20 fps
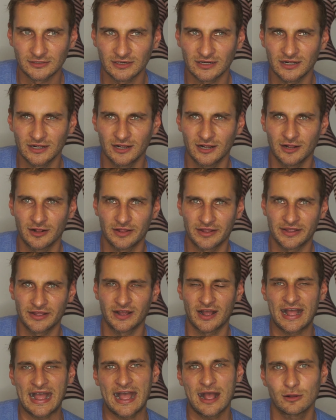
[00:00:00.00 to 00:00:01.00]

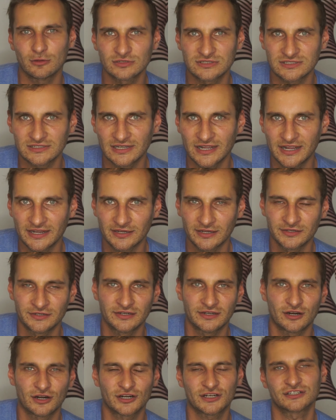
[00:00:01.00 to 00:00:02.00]
A house like
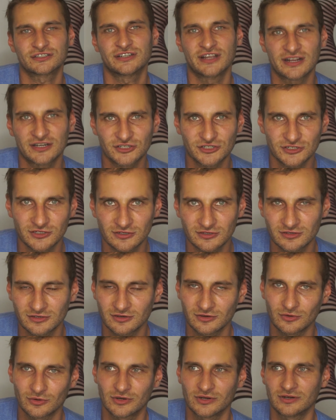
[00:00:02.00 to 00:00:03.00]
an
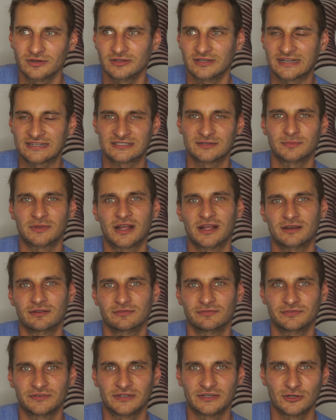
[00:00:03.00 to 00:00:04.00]
architecture or like some kind
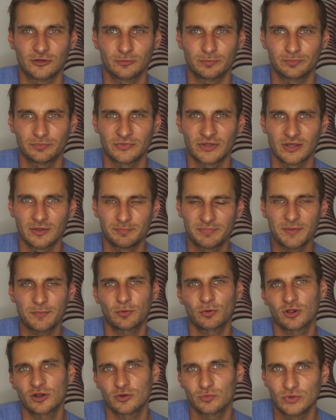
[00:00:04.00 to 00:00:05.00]
of, you know, people
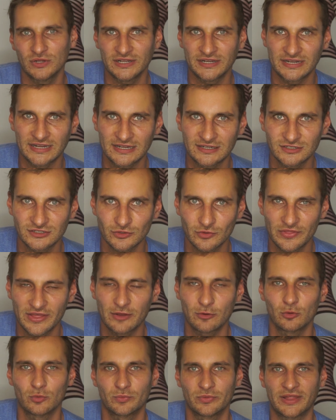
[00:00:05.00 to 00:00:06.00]
who are really into
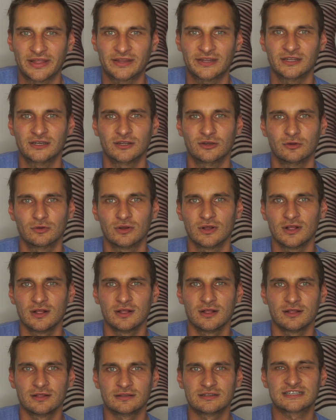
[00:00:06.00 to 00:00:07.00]
that would, like, you know,
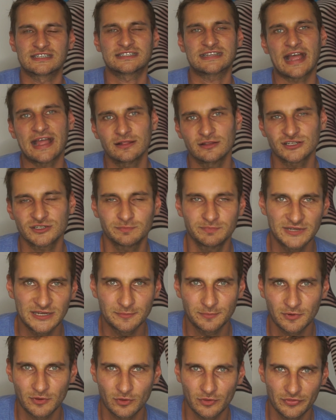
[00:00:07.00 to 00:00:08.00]
the stylish
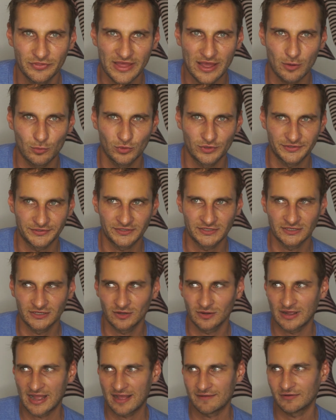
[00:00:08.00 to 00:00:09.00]
people that would, you
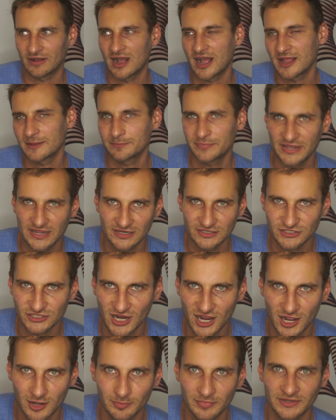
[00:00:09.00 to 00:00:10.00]
know, have a high paying
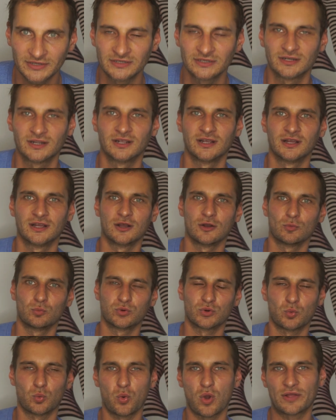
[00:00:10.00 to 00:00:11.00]
job and
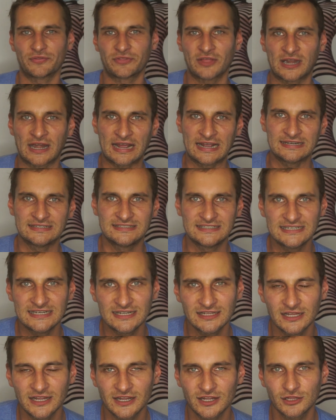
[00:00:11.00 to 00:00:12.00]
will want that
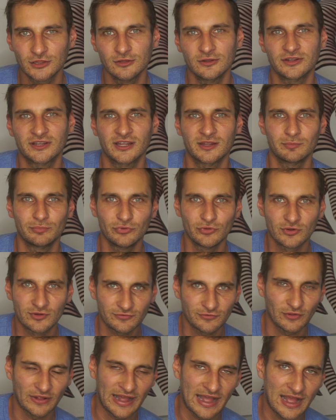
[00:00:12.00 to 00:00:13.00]
idyllic looking
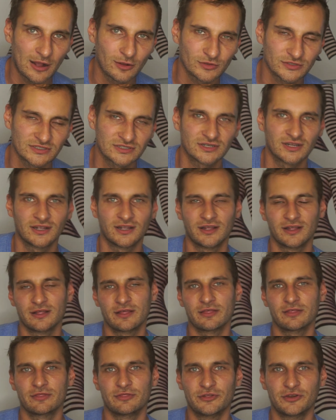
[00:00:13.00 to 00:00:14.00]
beautiful house.
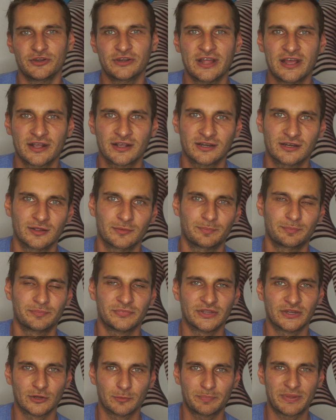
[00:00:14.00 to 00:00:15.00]
They're not going to,
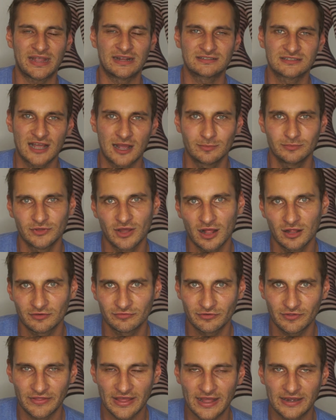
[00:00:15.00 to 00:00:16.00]
you know, pay top dollar
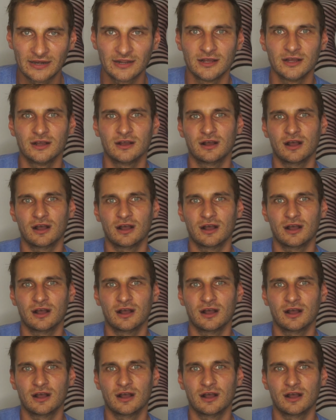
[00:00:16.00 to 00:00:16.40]
for that.